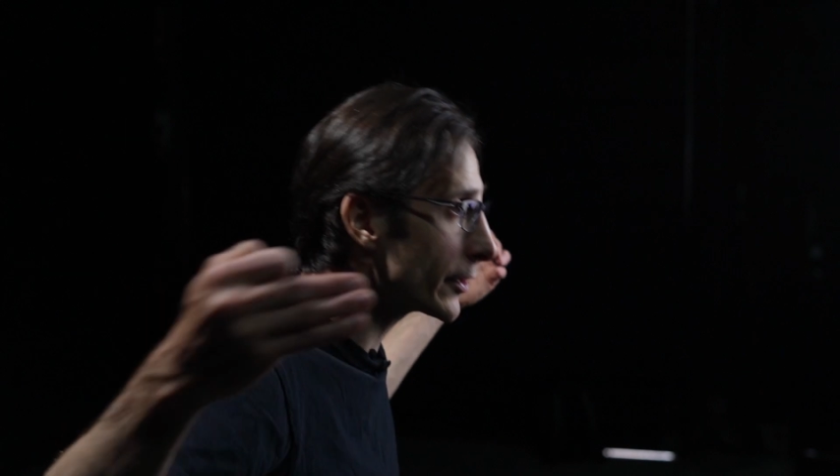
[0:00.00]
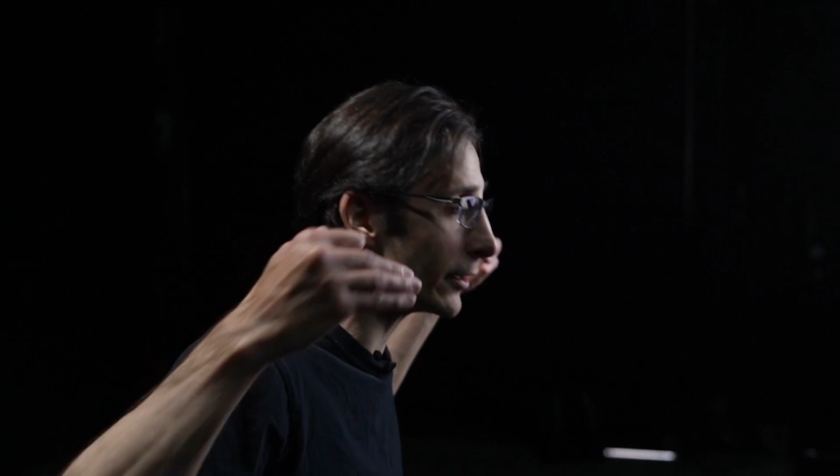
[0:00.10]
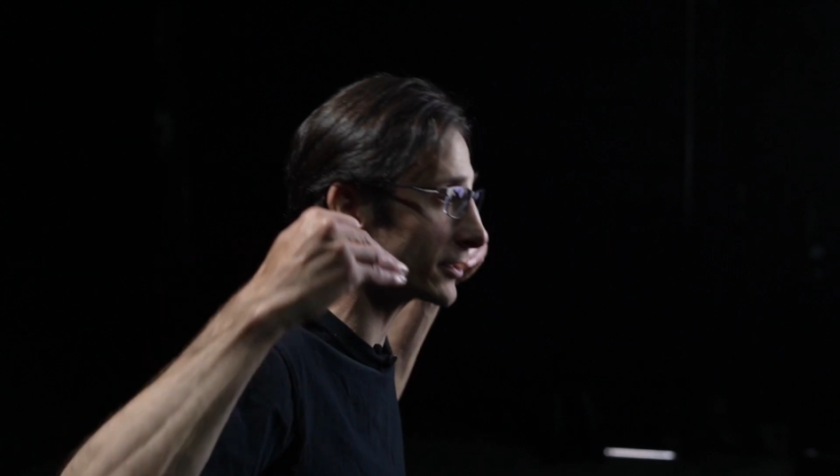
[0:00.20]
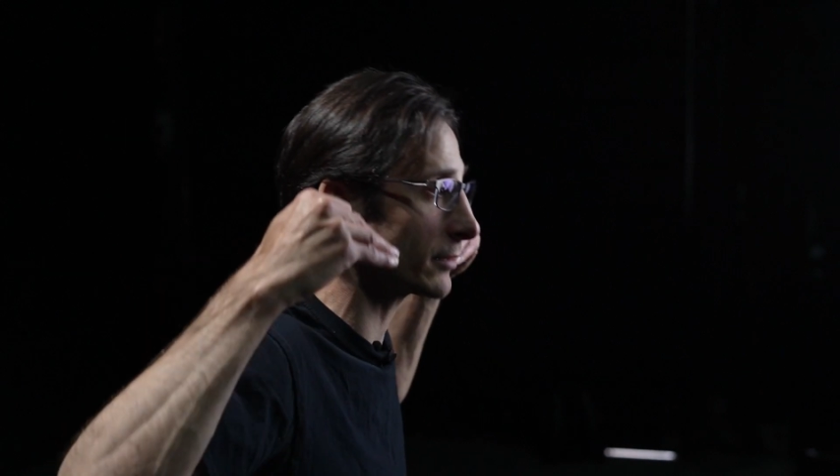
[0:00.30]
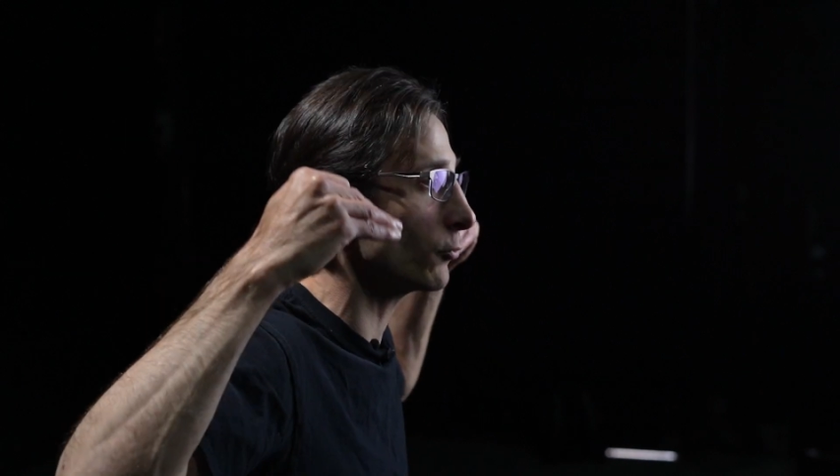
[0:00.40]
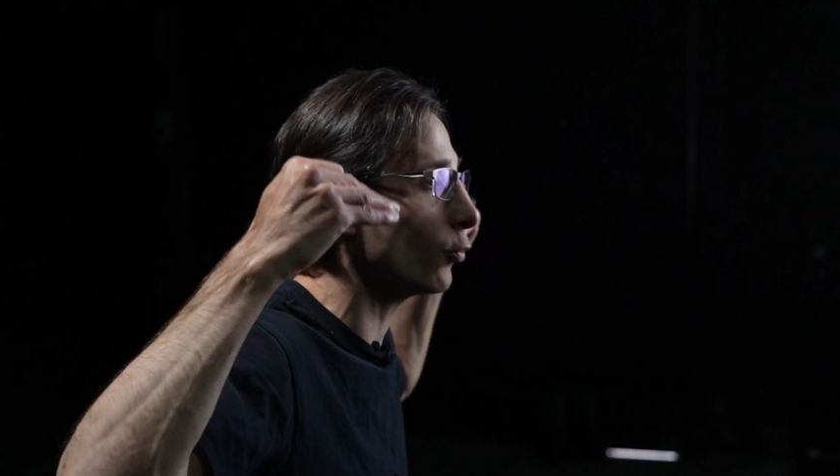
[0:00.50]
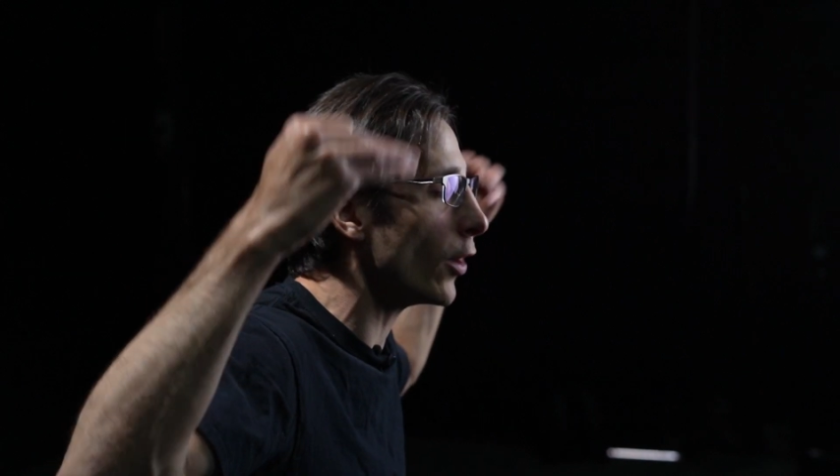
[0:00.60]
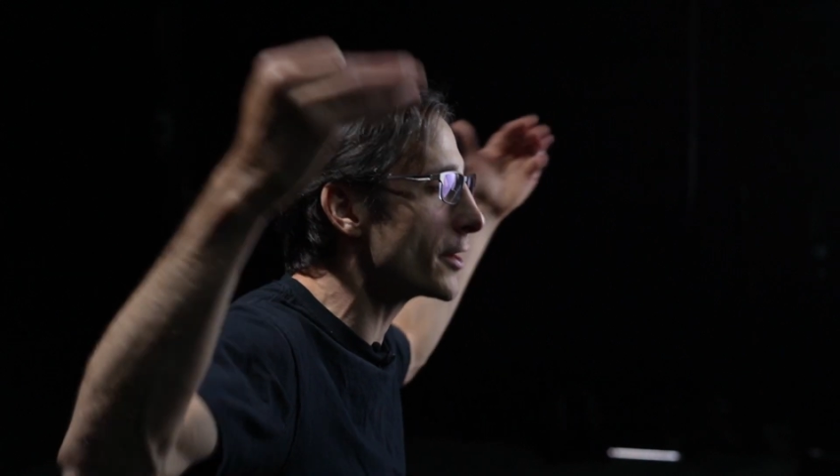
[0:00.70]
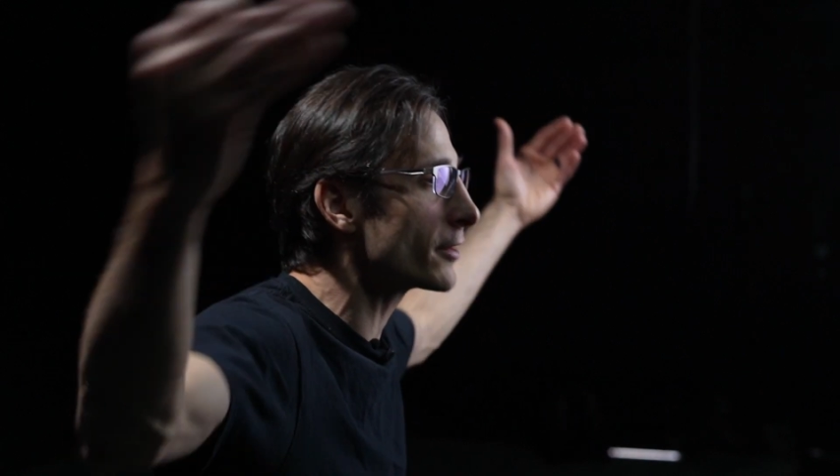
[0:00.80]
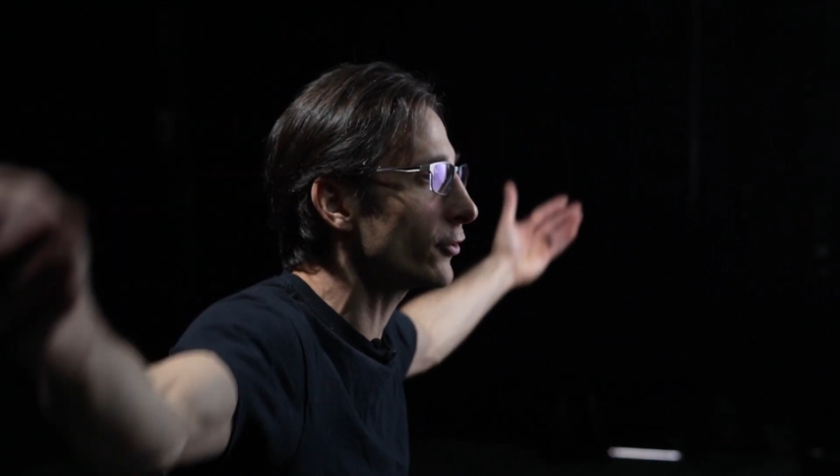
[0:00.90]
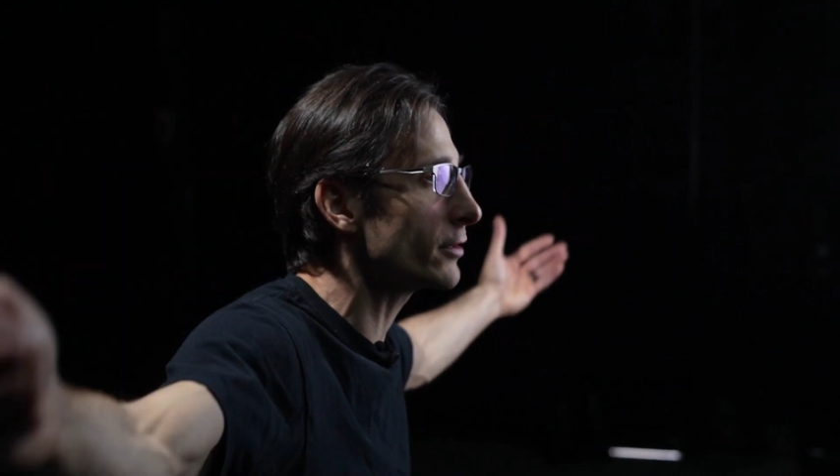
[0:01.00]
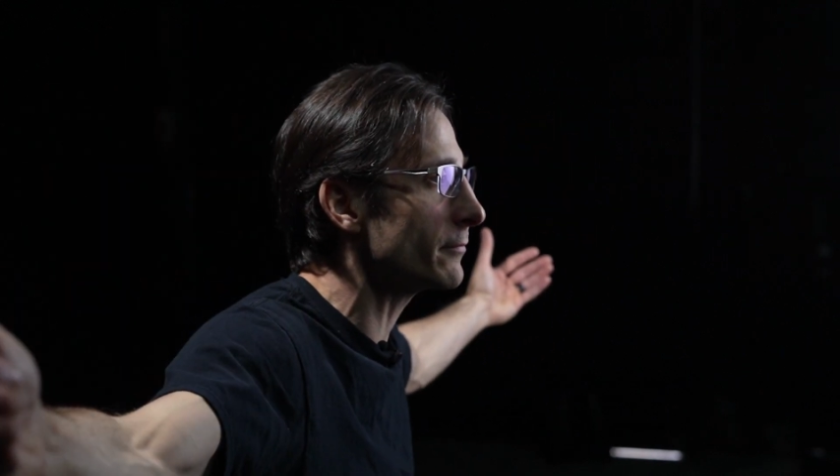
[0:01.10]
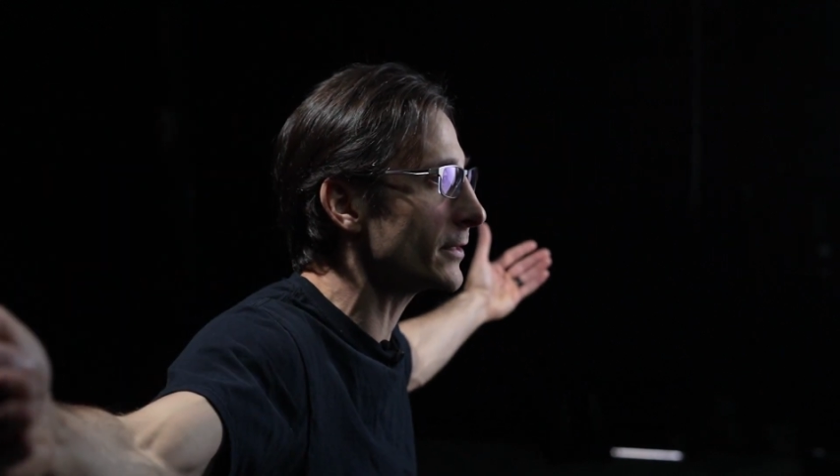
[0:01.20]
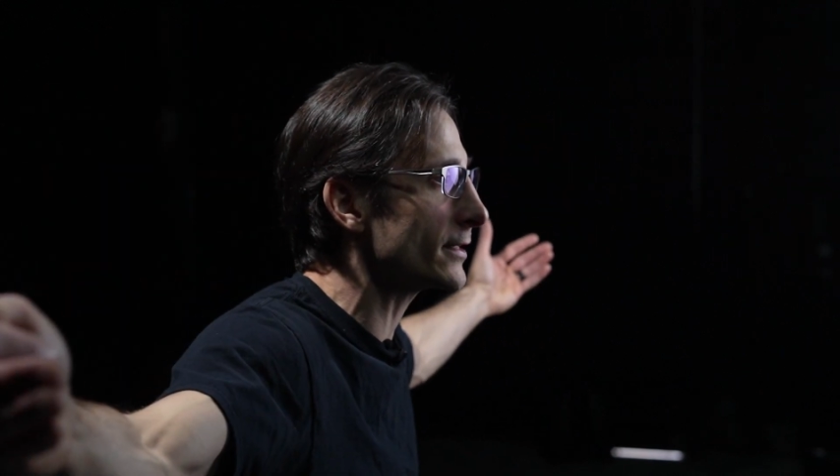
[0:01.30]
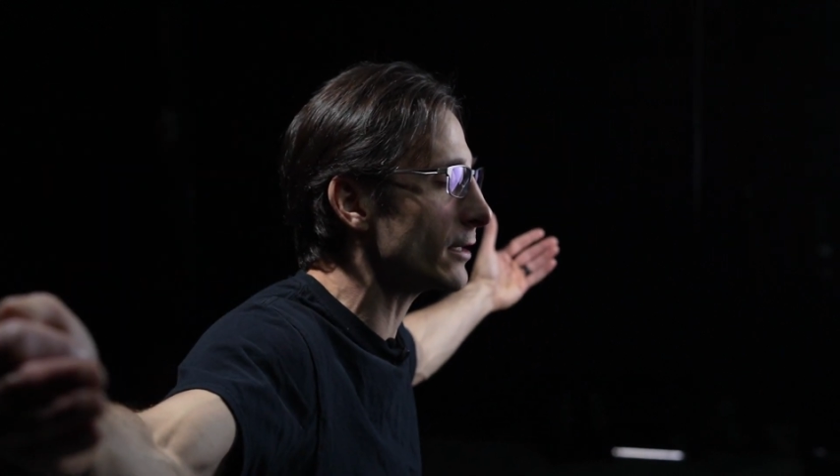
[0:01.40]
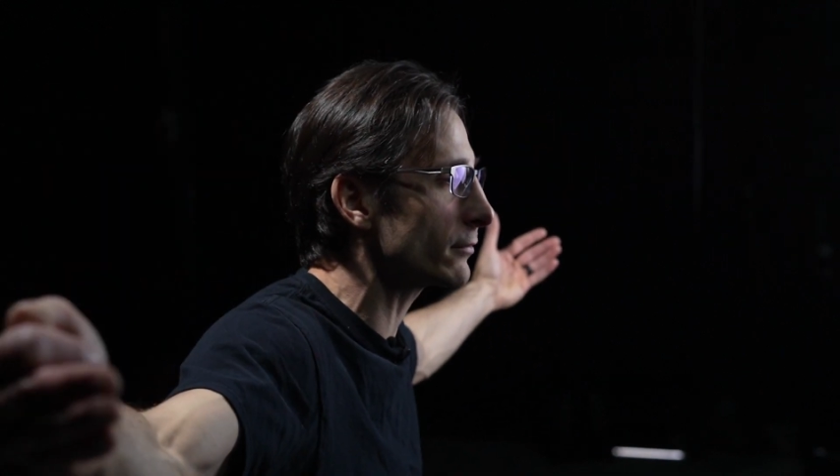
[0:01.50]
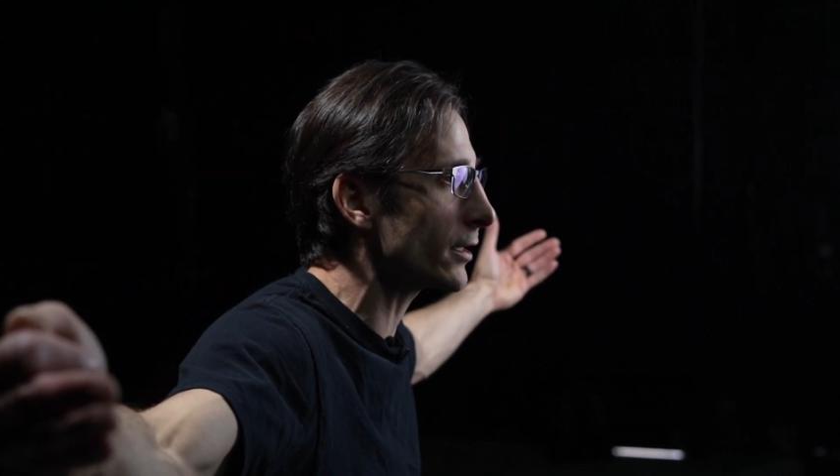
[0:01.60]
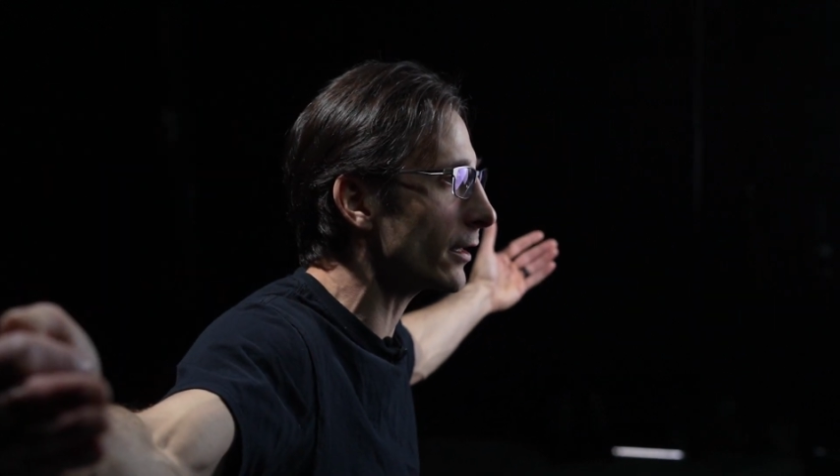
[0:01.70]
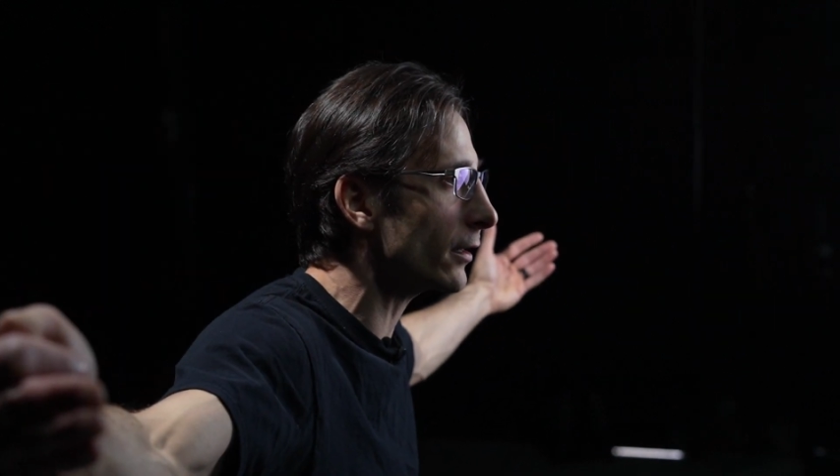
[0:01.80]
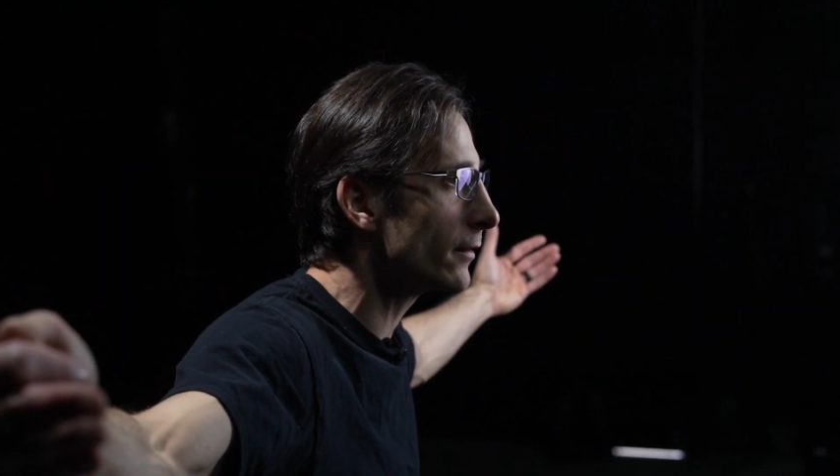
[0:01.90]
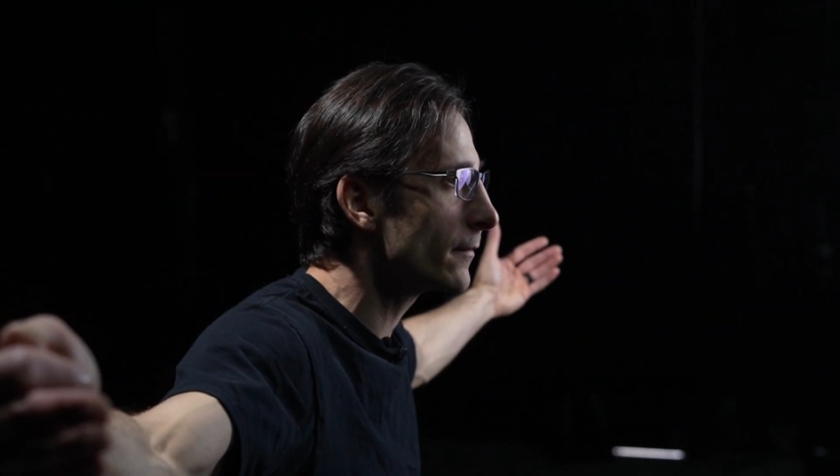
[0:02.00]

there are some wonderful human beings out there.